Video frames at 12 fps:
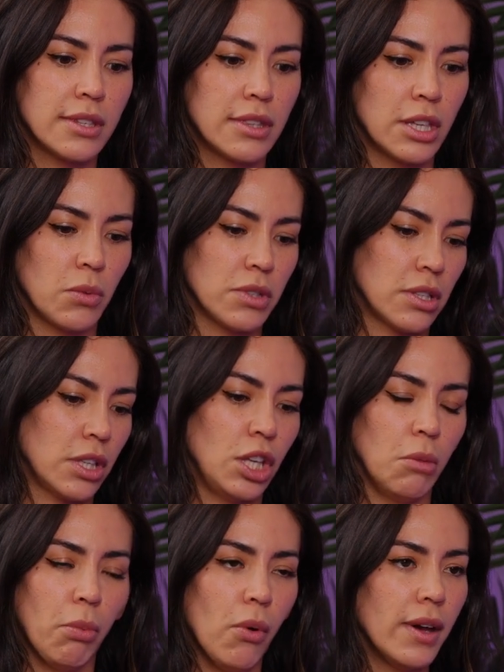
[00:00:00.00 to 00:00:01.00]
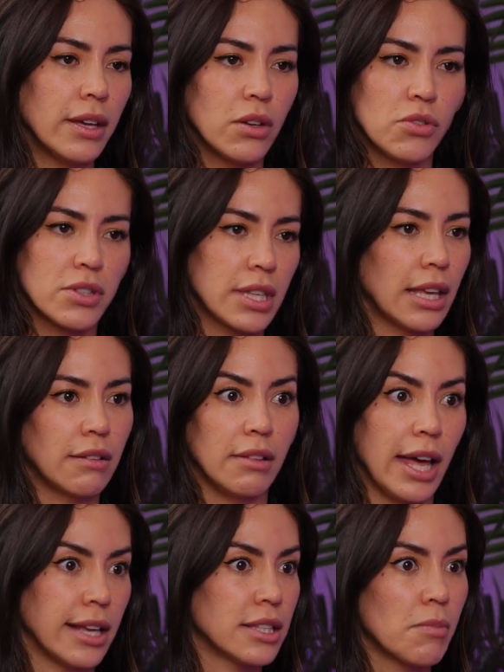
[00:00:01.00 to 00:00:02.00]
there was a cute boy who just like
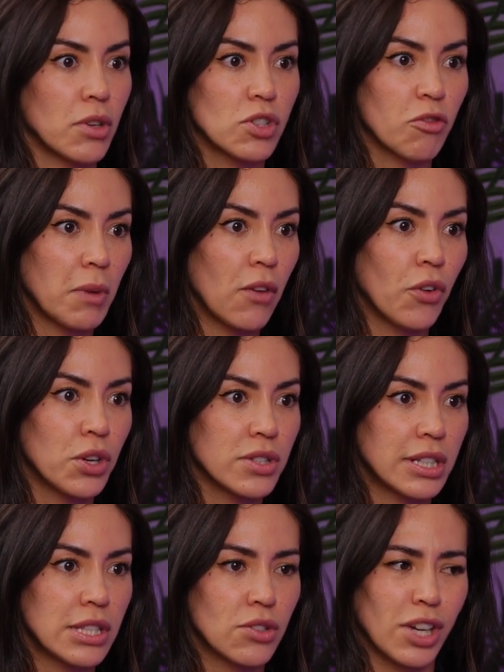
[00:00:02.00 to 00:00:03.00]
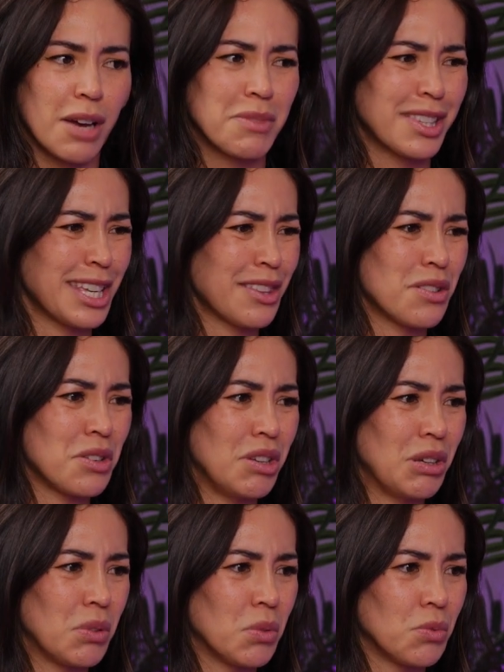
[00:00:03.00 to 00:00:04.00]
liked a bunch of my photos on Instagram. That's like the
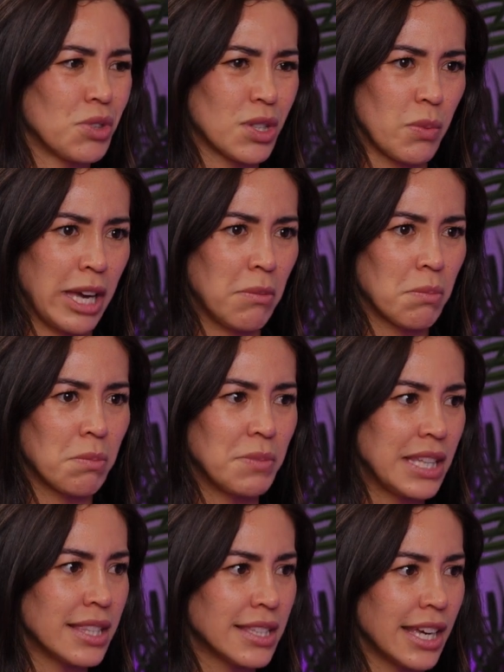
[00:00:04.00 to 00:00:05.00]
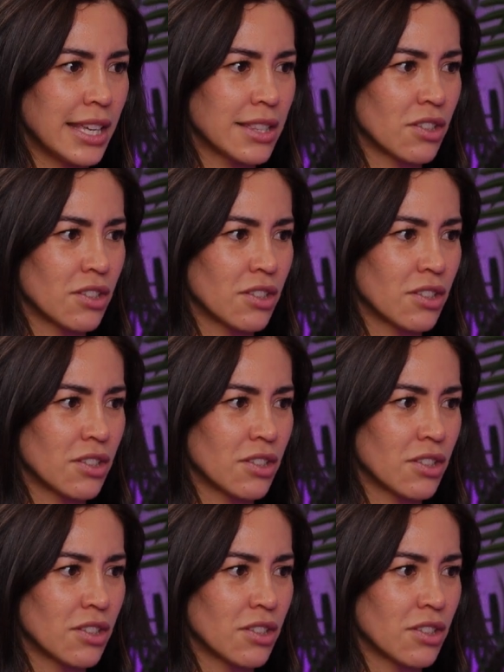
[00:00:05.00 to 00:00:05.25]
new swipe these days.